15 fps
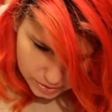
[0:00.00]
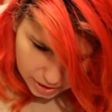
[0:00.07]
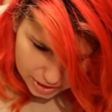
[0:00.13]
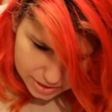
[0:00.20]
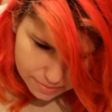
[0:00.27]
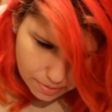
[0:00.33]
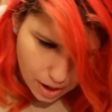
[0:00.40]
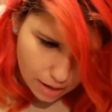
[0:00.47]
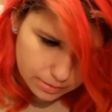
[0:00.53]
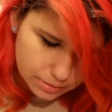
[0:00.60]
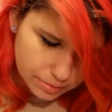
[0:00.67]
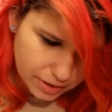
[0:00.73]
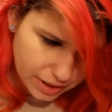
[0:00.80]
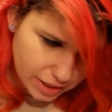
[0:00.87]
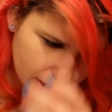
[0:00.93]
It's
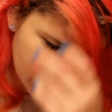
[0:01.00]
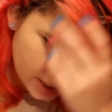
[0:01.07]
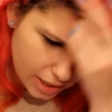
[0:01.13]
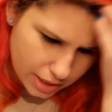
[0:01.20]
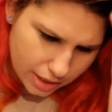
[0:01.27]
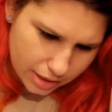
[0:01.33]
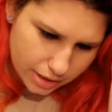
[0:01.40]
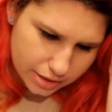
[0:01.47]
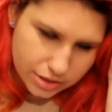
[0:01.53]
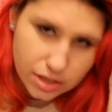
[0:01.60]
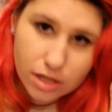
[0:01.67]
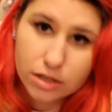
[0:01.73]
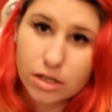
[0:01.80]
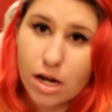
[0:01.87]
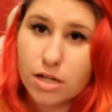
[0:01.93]
probably the
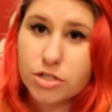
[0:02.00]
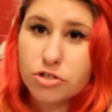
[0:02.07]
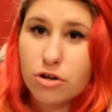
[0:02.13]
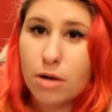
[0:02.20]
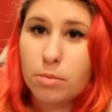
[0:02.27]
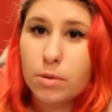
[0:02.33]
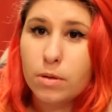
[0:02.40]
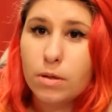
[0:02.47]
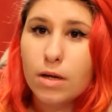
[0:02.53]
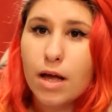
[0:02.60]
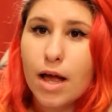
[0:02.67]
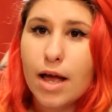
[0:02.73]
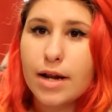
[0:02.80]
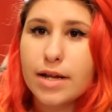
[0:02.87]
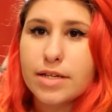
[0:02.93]
song called Trouble,
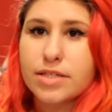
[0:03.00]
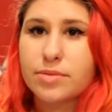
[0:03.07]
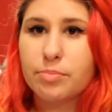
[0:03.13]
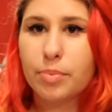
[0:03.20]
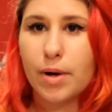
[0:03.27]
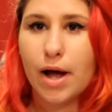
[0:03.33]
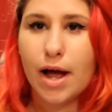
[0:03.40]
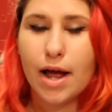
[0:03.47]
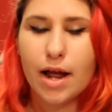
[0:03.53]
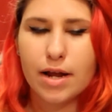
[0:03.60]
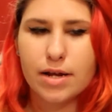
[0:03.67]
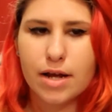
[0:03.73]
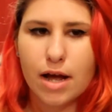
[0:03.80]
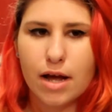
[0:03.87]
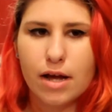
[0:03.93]
and it's
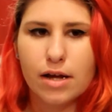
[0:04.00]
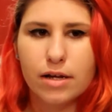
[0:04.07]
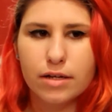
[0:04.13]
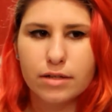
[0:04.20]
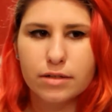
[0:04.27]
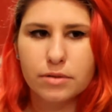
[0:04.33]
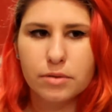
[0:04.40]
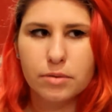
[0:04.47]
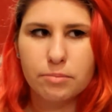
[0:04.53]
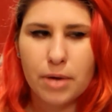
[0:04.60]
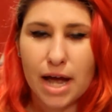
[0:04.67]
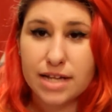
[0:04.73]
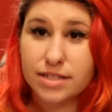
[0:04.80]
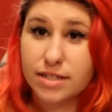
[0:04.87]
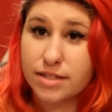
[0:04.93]
by uh,
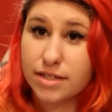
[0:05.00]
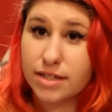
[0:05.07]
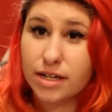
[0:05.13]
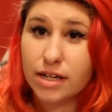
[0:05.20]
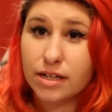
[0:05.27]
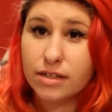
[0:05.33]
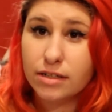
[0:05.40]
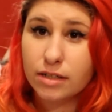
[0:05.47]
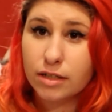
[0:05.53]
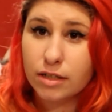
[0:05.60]
Pasadena.